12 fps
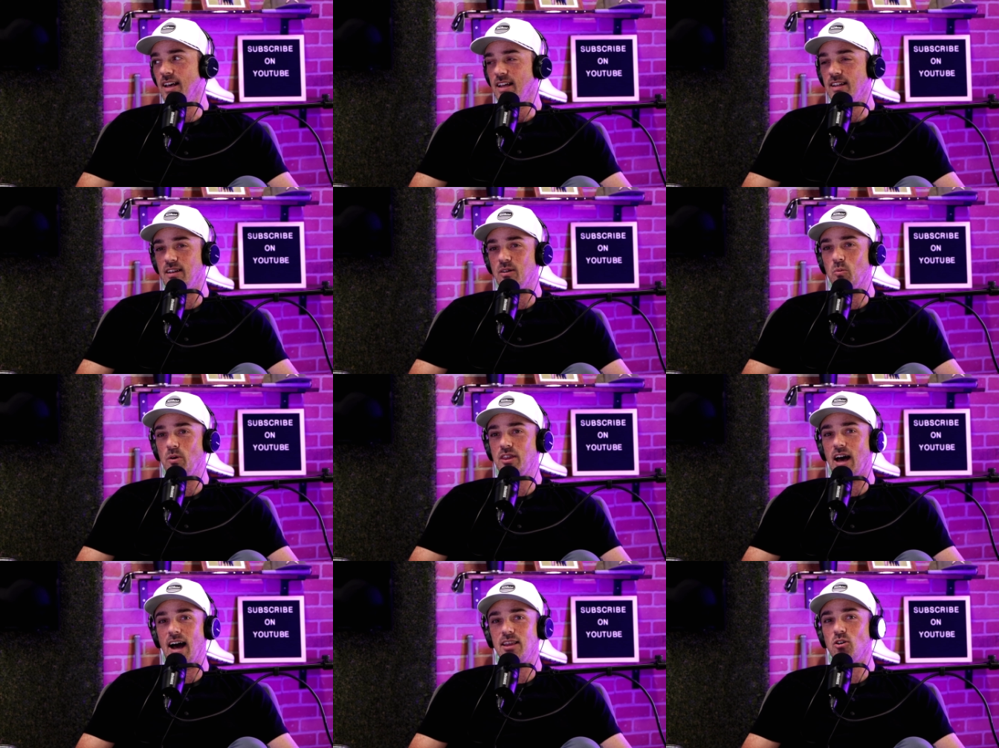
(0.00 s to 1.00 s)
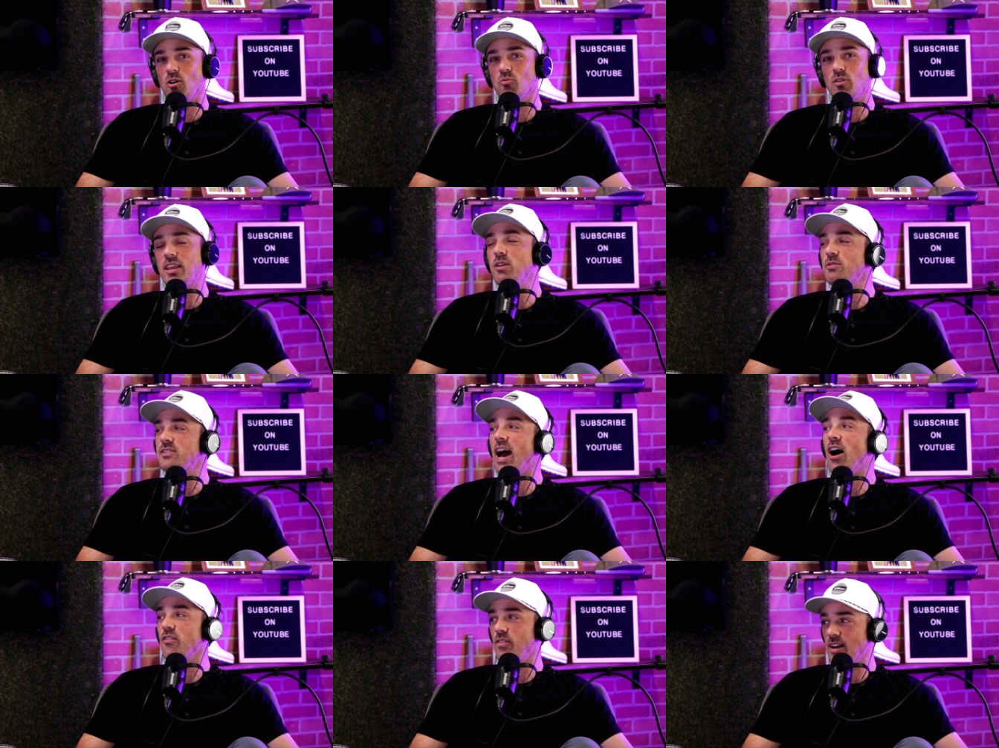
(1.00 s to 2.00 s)
Yeah, I thought Rickie was
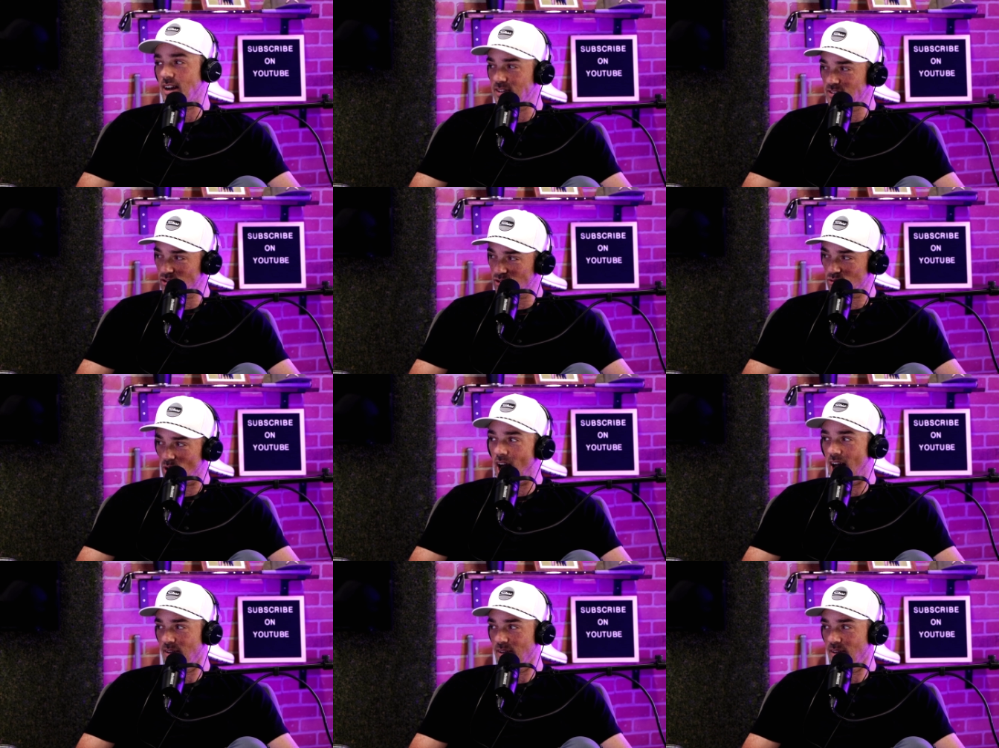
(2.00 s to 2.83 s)
out of it on his drive